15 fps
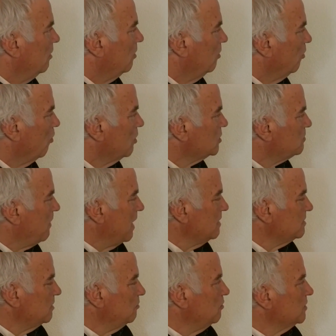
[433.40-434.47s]
Caloris
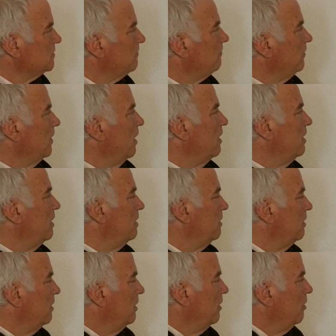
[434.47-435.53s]
Basin was
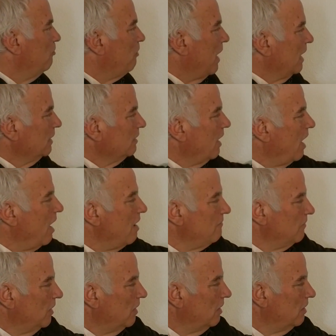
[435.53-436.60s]
flooded by
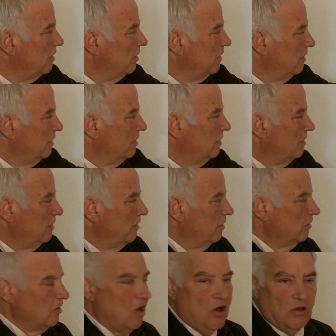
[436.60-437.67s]
lava a
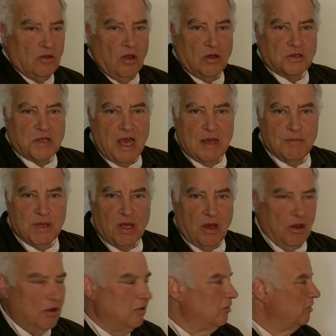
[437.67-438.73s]
long time
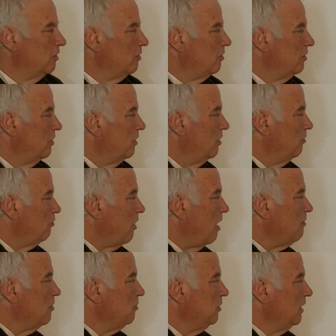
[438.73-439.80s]
ago,
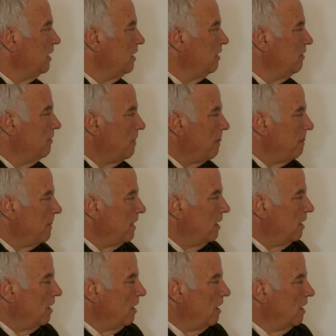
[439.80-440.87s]
probably
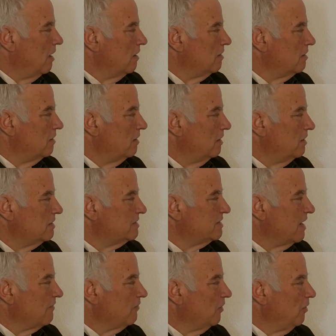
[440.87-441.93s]

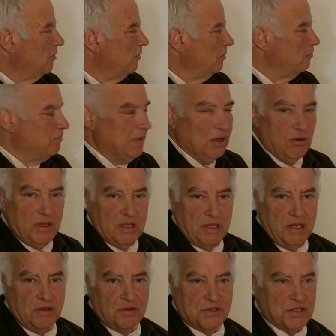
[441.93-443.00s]
several billion
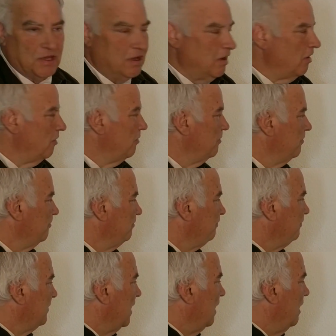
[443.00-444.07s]
years ago,
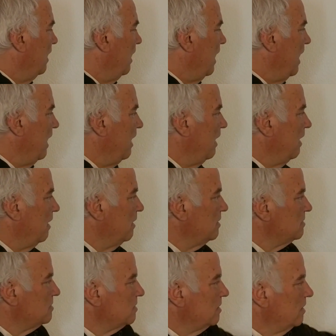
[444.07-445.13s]

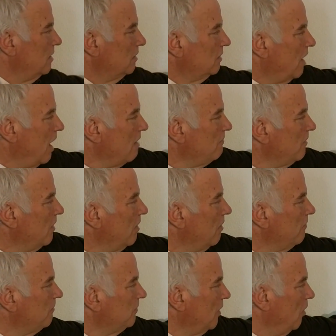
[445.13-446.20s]
and
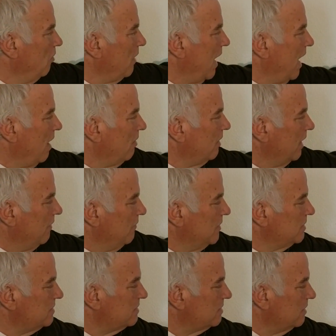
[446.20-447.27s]
lava flowed out, and
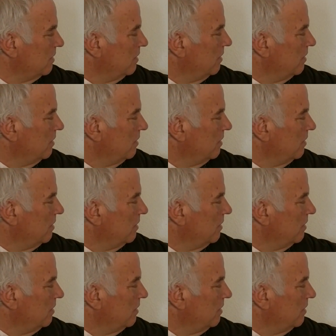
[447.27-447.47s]
this